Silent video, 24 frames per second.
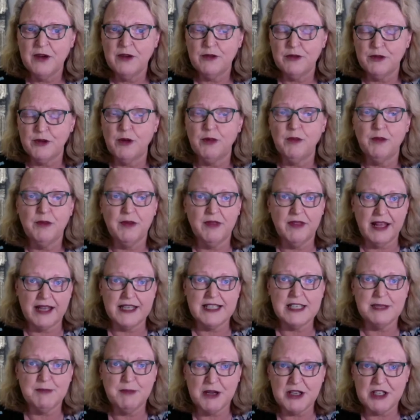from that
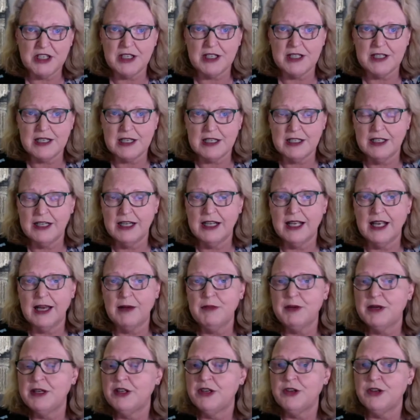specialist cleaning company,